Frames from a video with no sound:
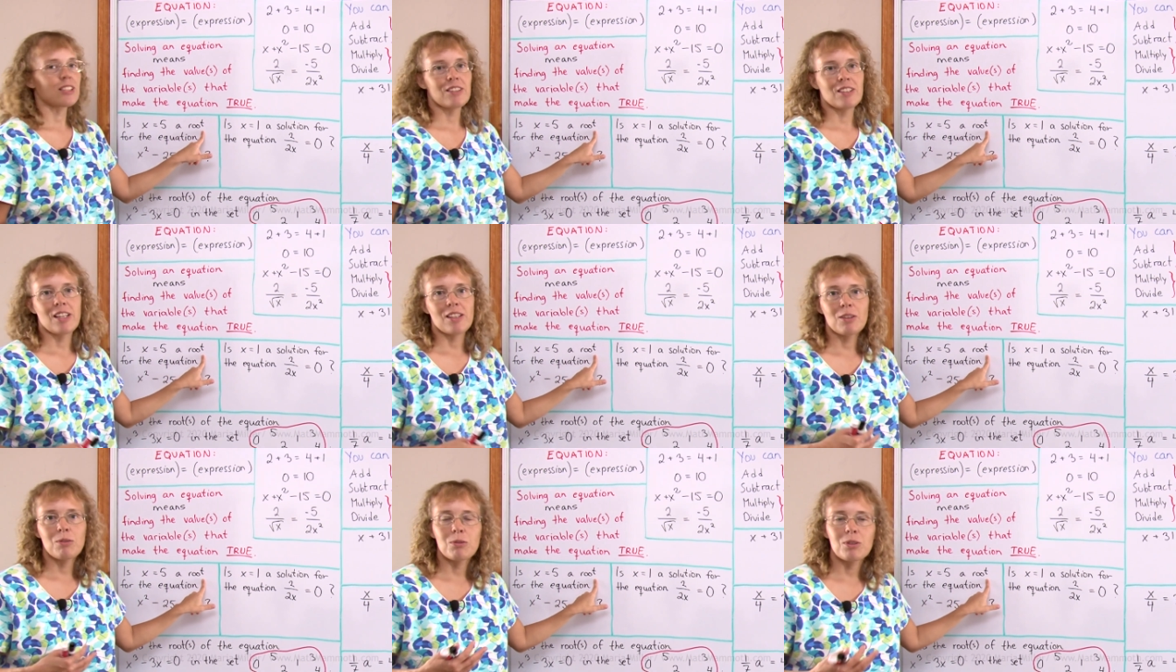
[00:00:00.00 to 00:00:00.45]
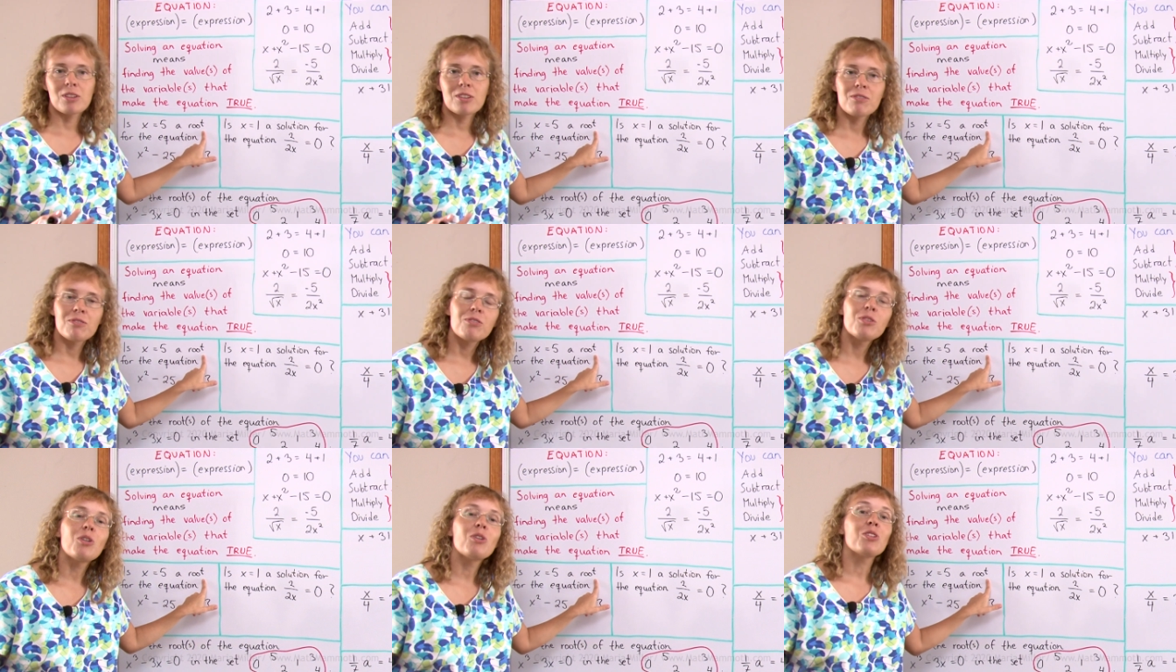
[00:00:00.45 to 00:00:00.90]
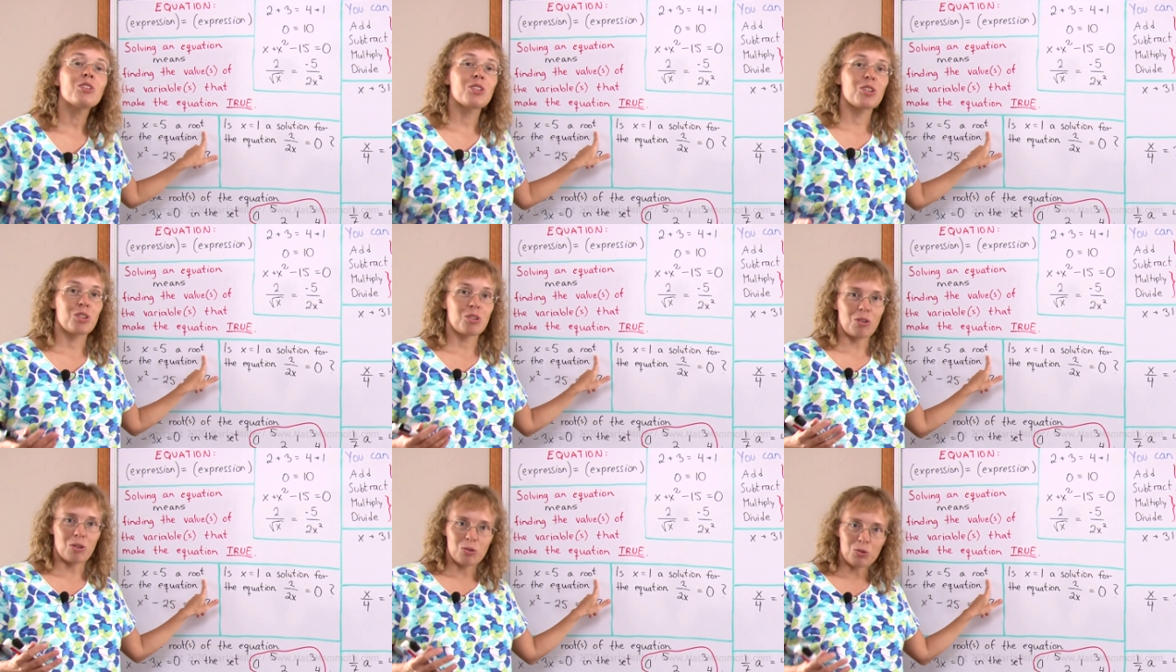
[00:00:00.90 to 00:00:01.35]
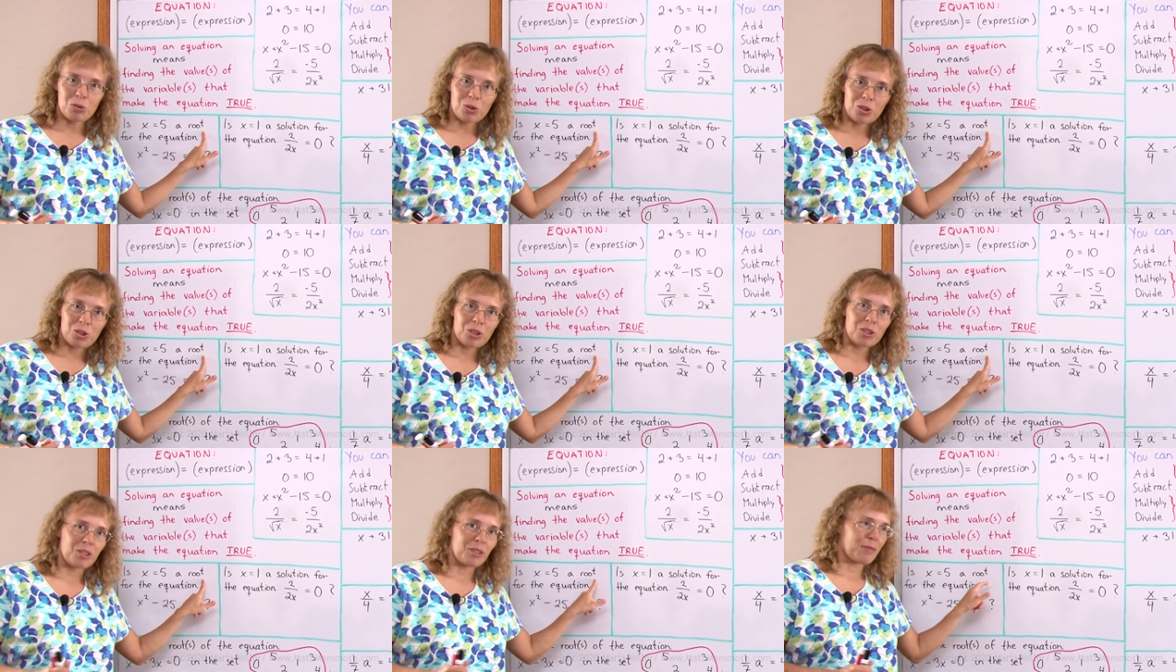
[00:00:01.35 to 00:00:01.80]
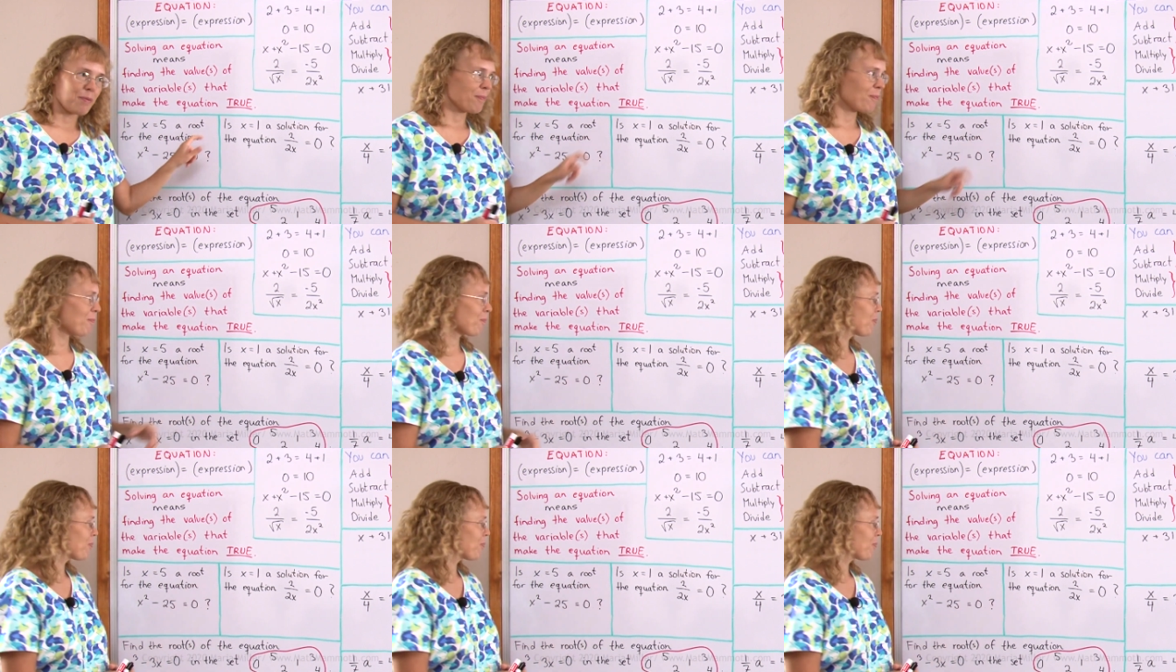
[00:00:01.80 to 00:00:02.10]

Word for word: another word for solution.